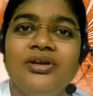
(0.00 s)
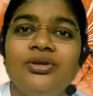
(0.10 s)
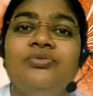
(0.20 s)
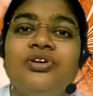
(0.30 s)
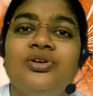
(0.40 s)

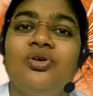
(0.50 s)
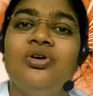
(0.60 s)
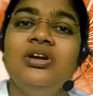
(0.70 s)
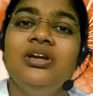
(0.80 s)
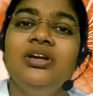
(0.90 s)
You were
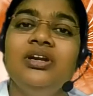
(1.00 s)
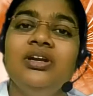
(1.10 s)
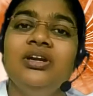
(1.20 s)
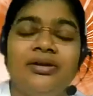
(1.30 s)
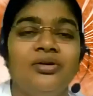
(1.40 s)
not
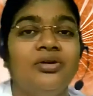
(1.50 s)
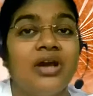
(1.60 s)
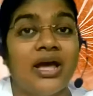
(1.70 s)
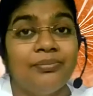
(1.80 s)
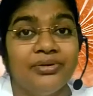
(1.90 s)
comparing your
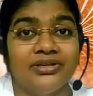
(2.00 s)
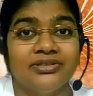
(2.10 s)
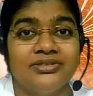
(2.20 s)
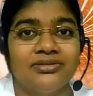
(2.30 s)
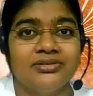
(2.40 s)

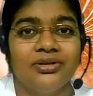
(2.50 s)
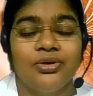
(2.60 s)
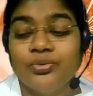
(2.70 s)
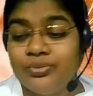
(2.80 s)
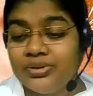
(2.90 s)
happiness
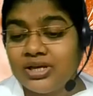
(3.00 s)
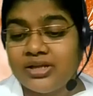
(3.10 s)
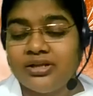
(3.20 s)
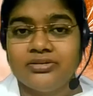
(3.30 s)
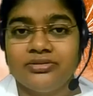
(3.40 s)
with
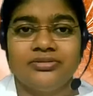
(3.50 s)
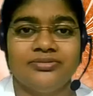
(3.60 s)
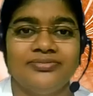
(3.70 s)
others.